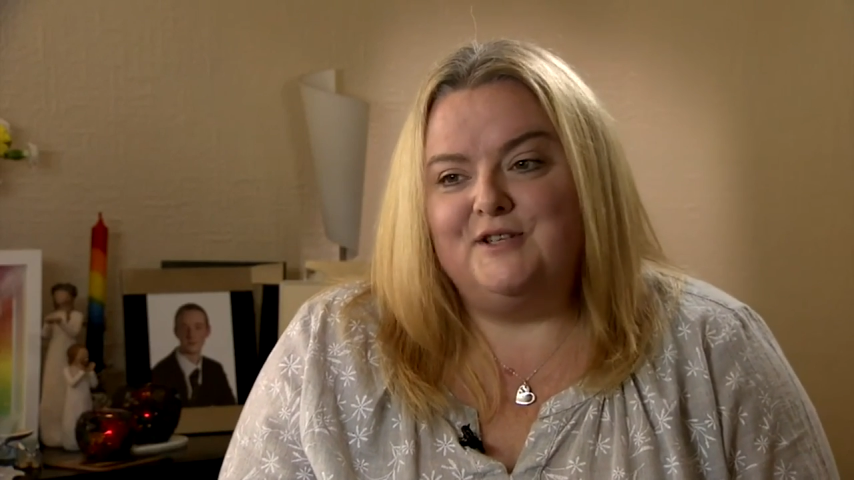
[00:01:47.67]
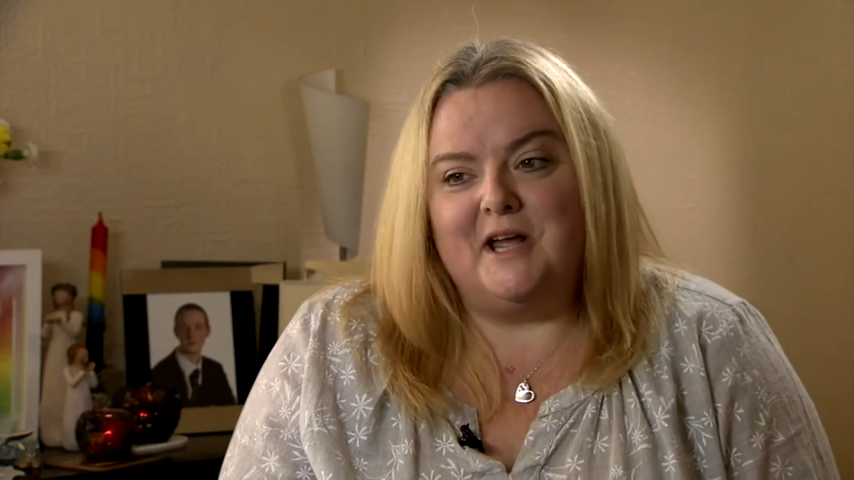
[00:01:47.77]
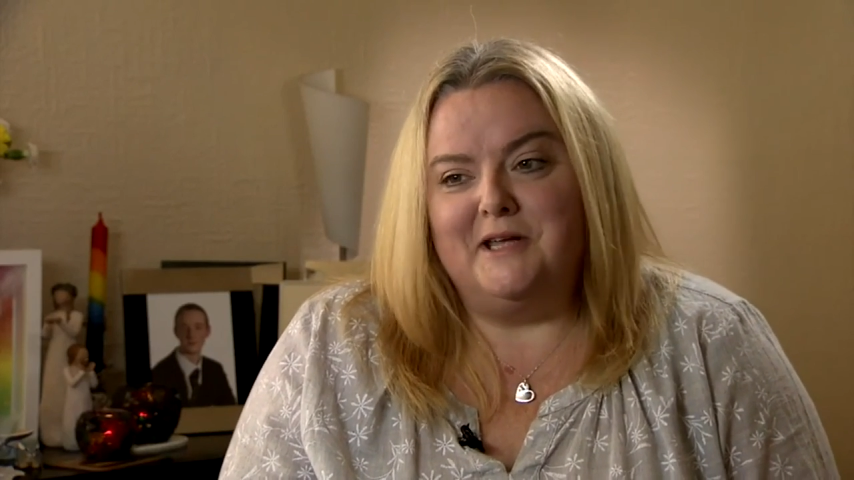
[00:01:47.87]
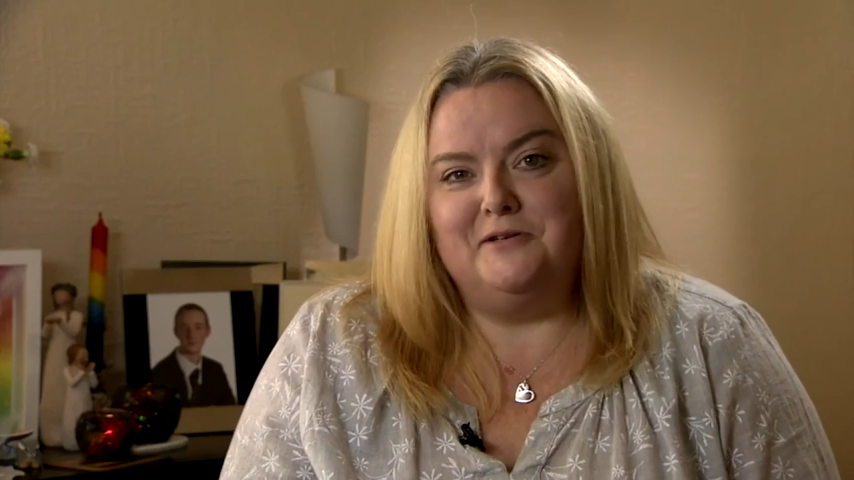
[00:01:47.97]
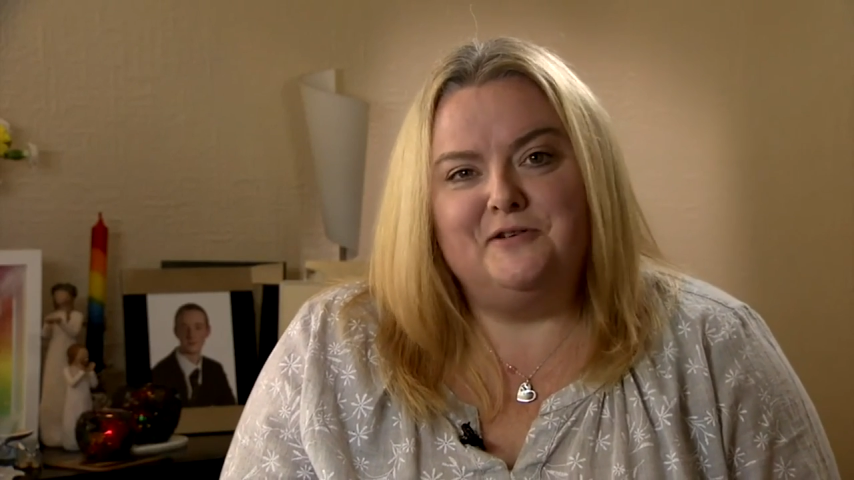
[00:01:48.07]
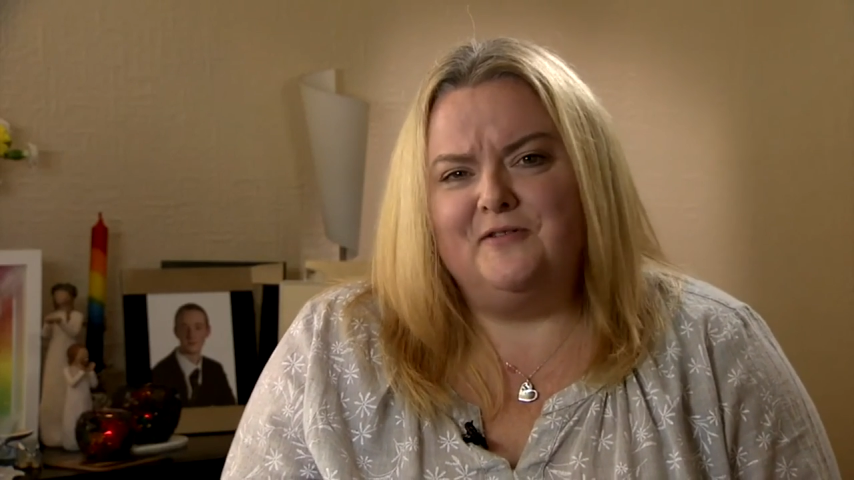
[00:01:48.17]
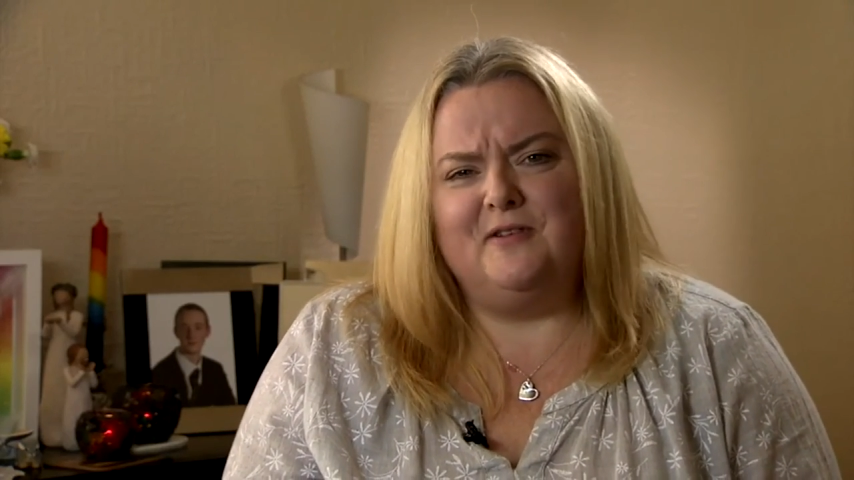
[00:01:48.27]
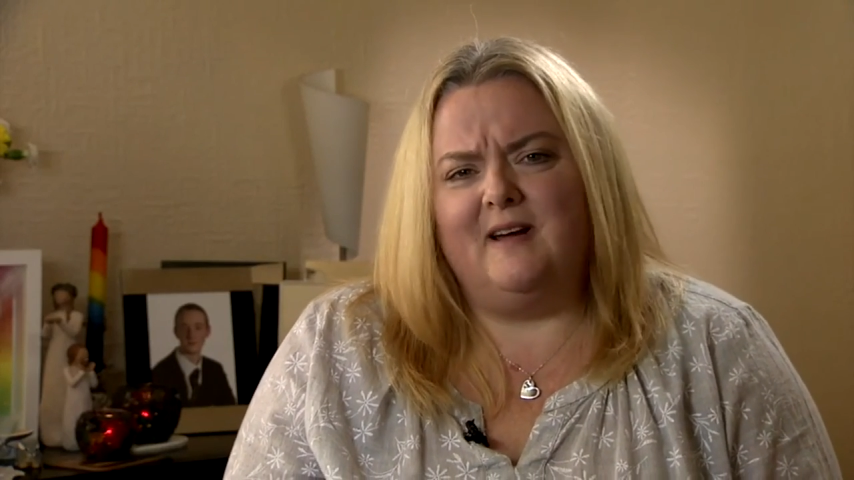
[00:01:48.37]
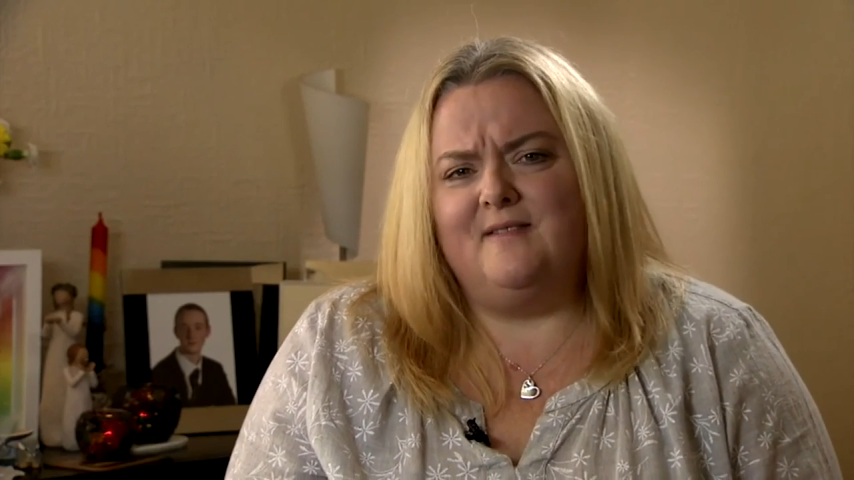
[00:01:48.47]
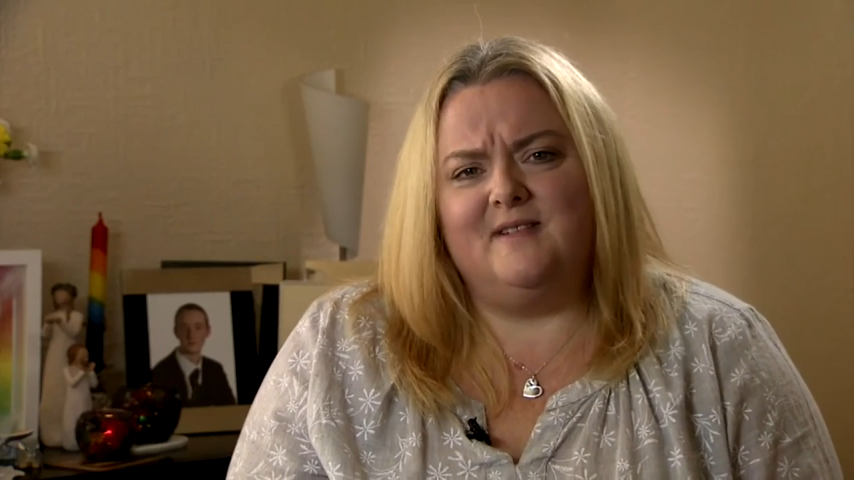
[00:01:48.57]
changed
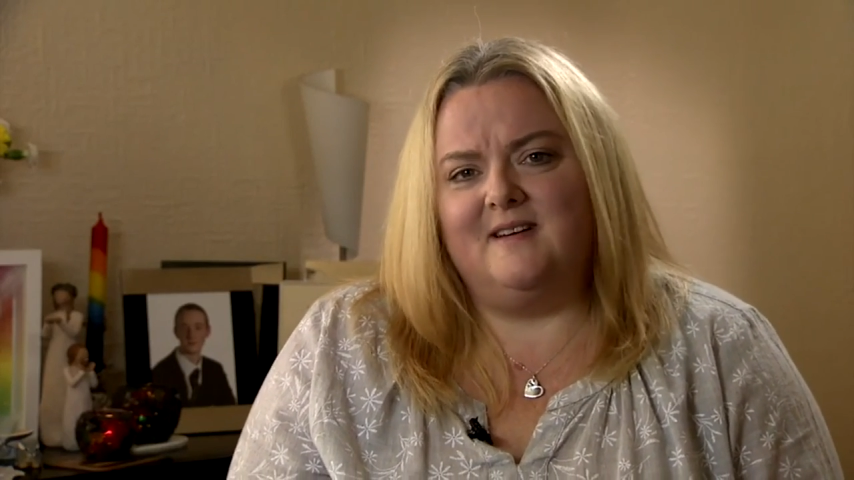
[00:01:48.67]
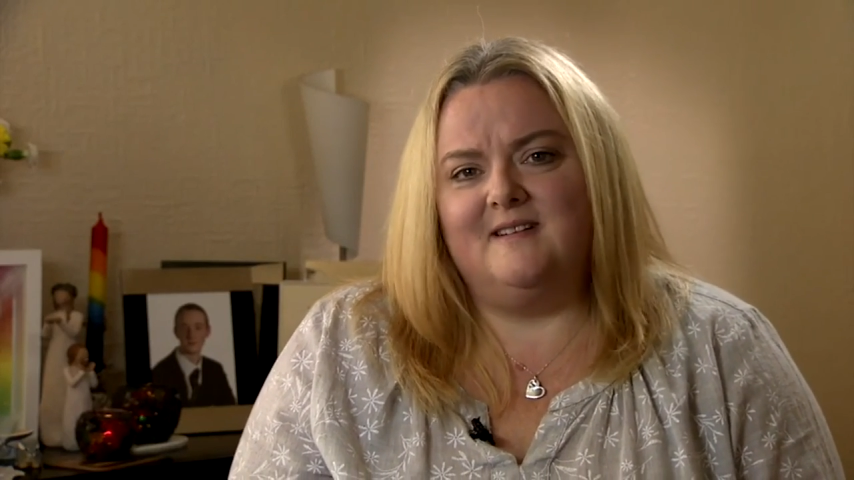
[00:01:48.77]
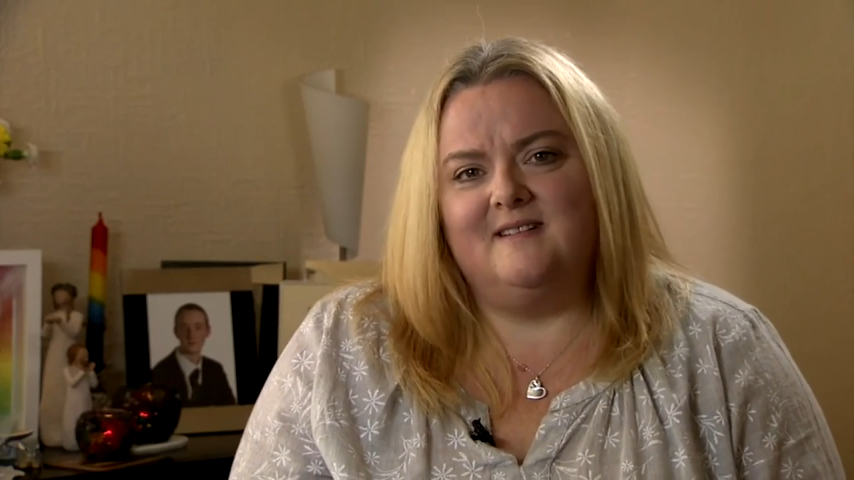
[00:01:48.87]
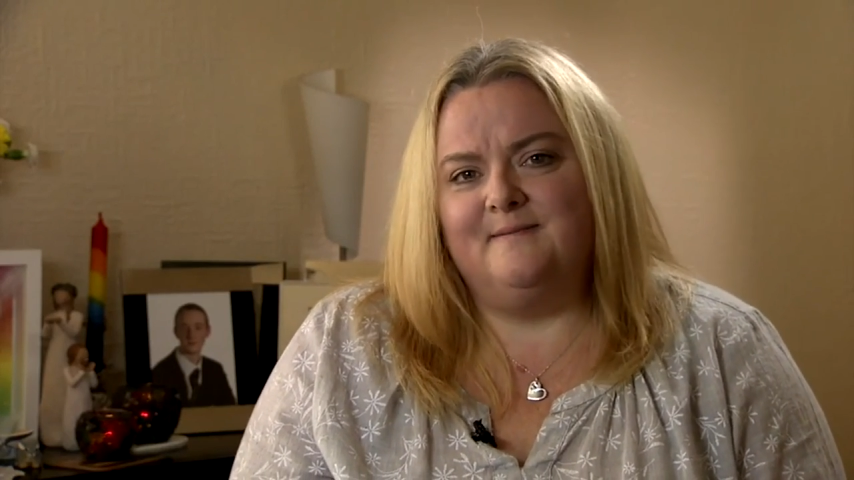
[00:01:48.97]
forever.